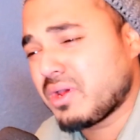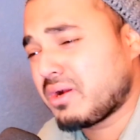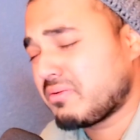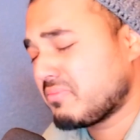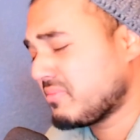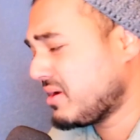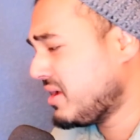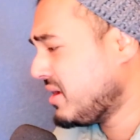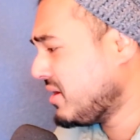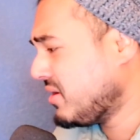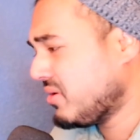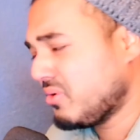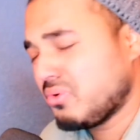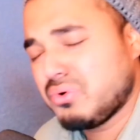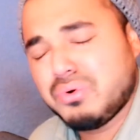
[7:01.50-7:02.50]
were
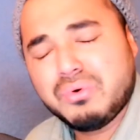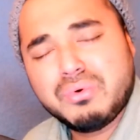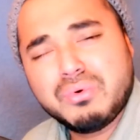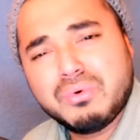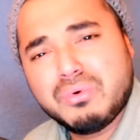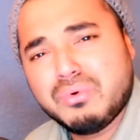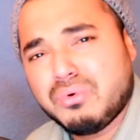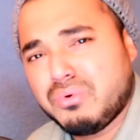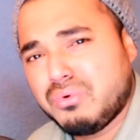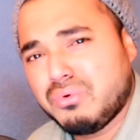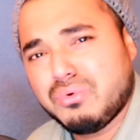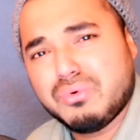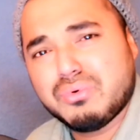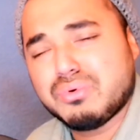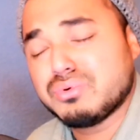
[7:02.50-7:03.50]

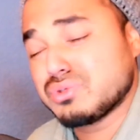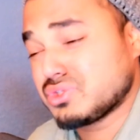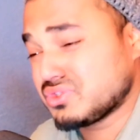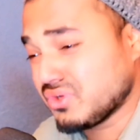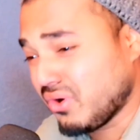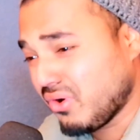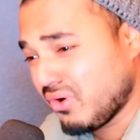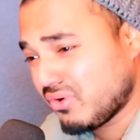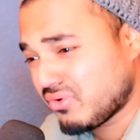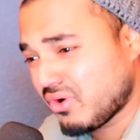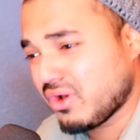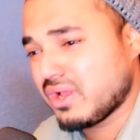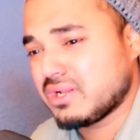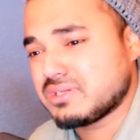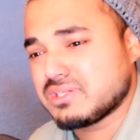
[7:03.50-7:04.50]
whew, so
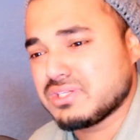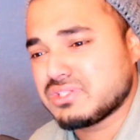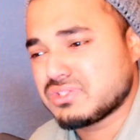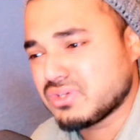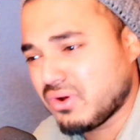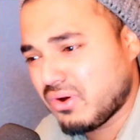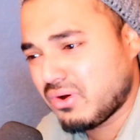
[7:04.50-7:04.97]
royalties.